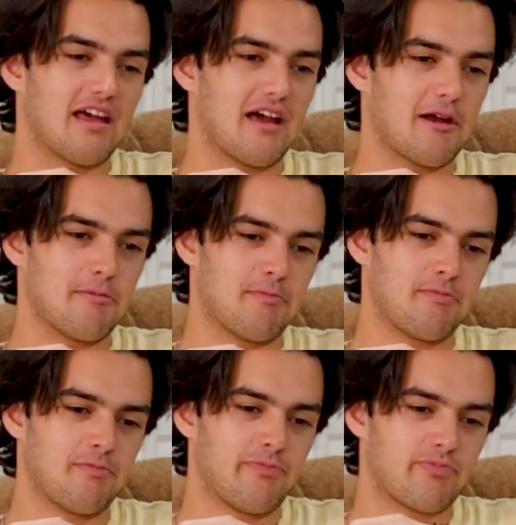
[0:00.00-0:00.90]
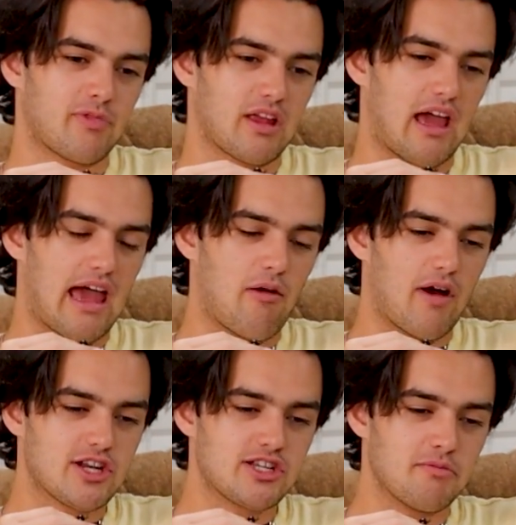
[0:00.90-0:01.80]
I
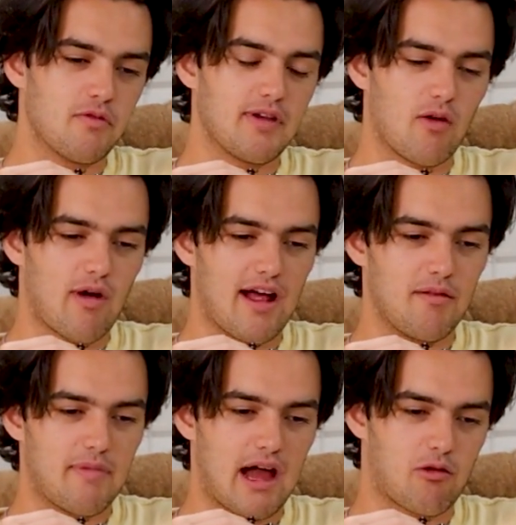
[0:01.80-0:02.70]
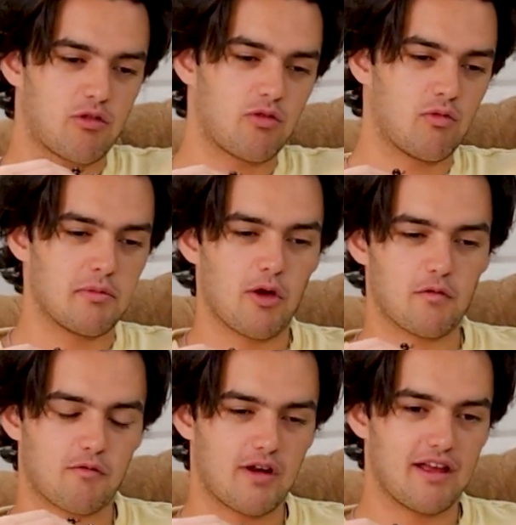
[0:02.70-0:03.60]
watched a movie a while back with one of my
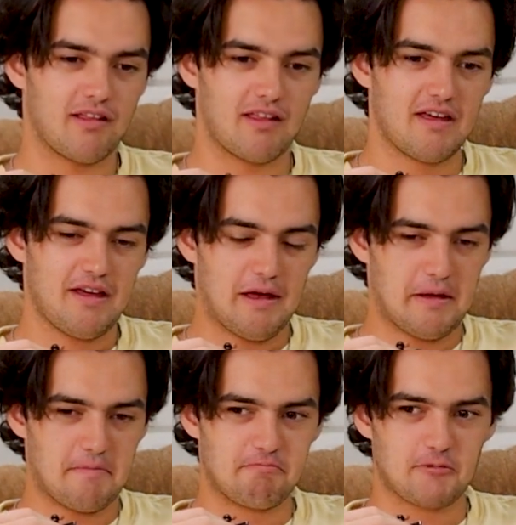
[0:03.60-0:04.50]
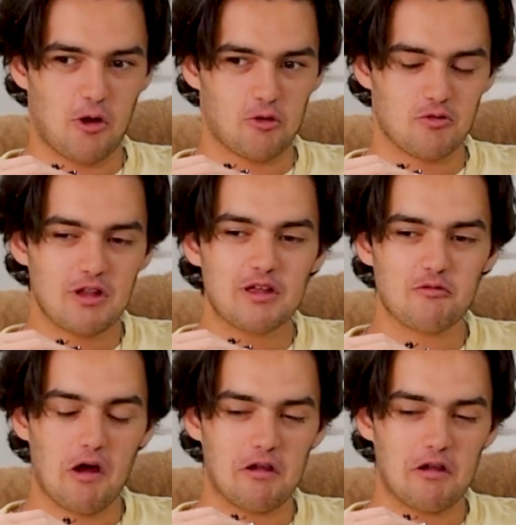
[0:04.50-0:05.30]
old friends called Willy's